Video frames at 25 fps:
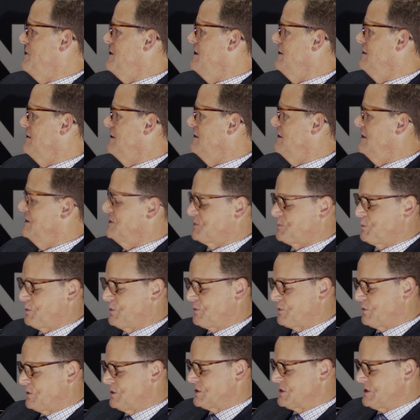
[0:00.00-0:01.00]
thing to
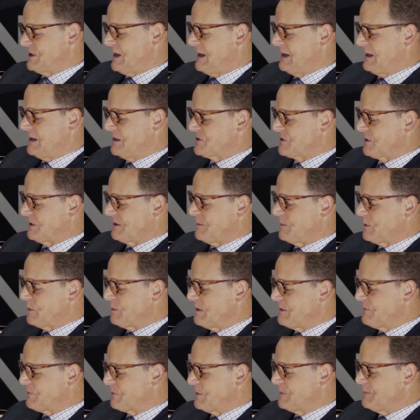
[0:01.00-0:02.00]
disprove Christianity. So let me
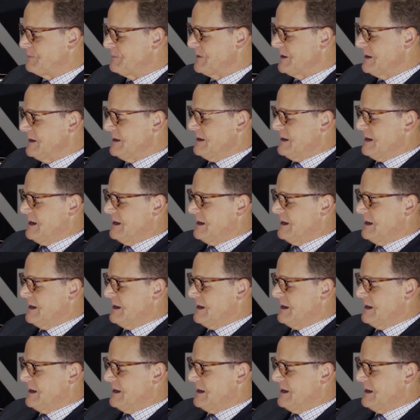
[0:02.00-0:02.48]
read from,